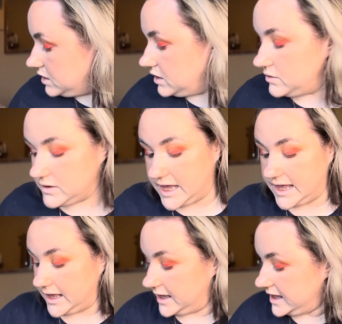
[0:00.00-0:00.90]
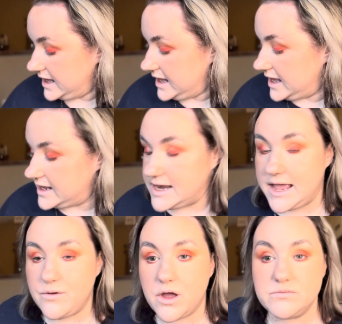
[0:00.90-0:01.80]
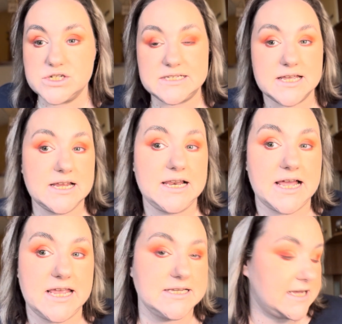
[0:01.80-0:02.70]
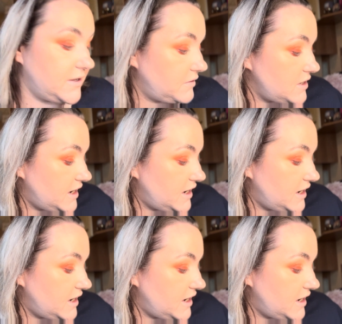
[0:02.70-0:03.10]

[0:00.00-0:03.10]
Okay, and now I'm just going to lay down